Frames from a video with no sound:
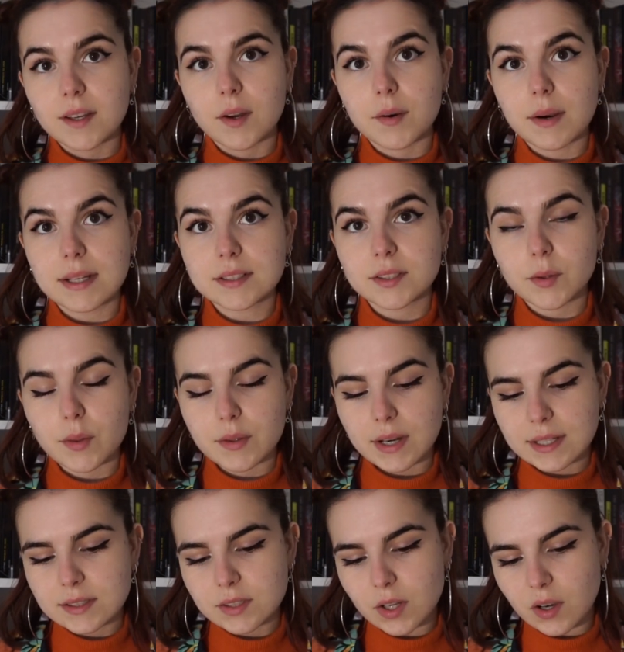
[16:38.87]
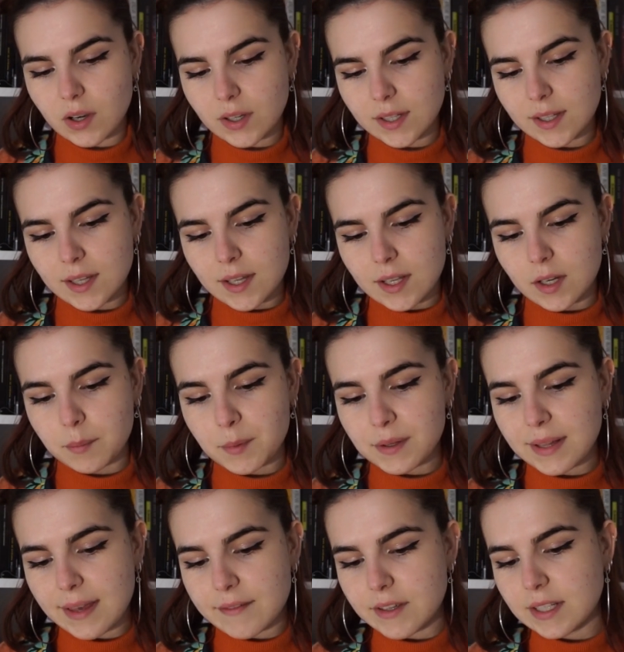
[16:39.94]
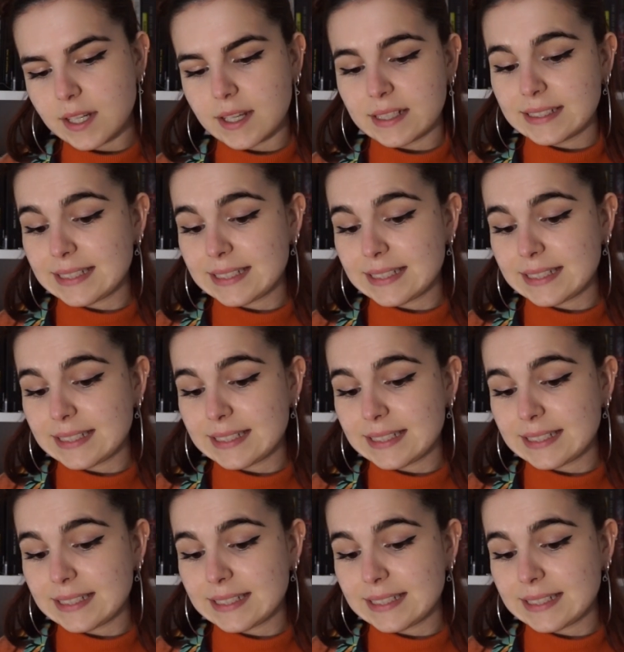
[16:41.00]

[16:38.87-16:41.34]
Alright, so the next song, number 11, is